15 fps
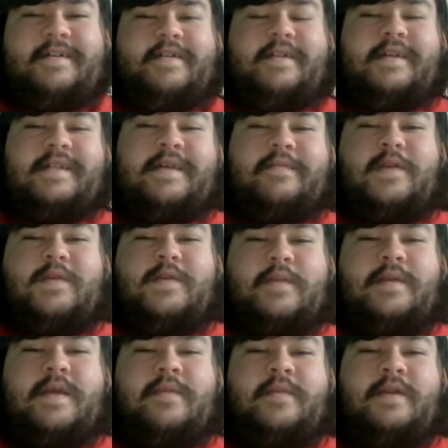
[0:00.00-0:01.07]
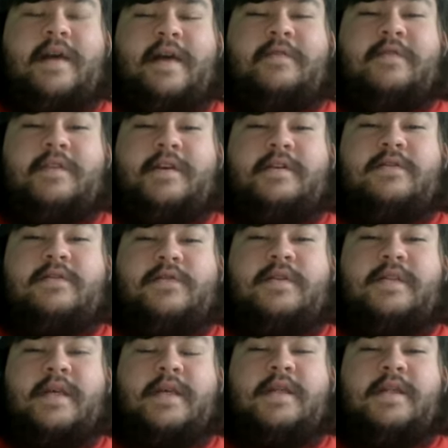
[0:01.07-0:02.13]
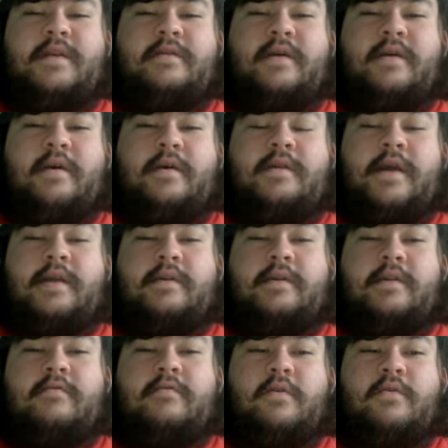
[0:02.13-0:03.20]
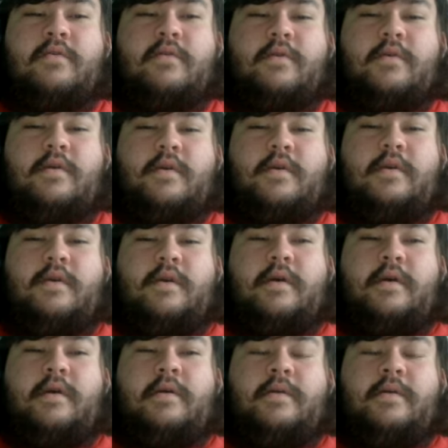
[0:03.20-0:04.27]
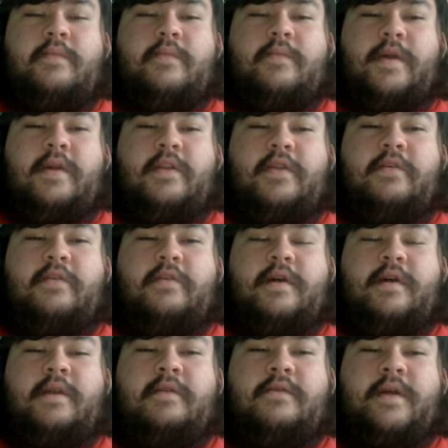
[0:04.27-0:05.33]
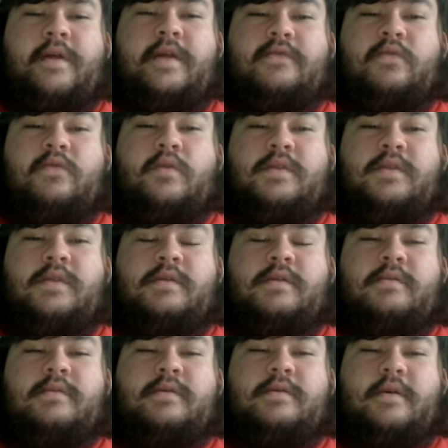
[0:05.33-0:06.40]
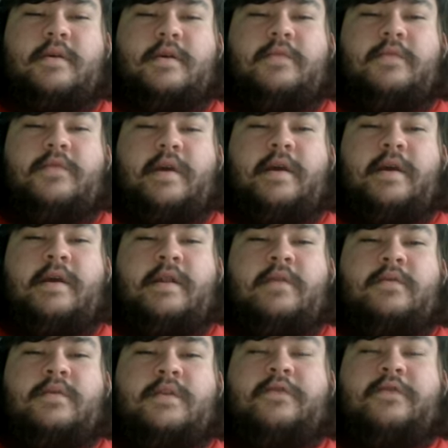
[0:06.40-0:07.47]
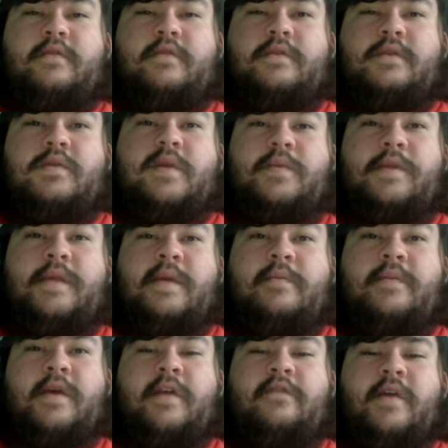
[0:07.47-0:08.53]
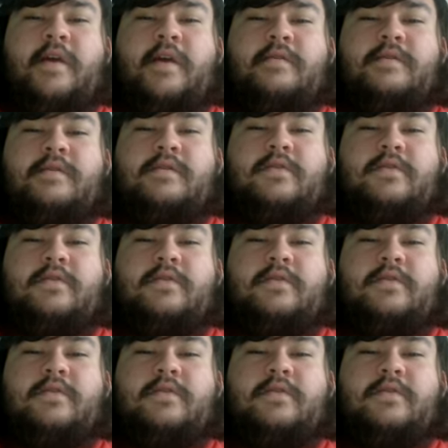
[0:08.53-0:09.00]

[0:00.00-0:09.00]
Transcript: they swept him and the Cavaliers for the second title in a row, and third title in the last 4 seasons. And it was the first sweep in the NBA Finals since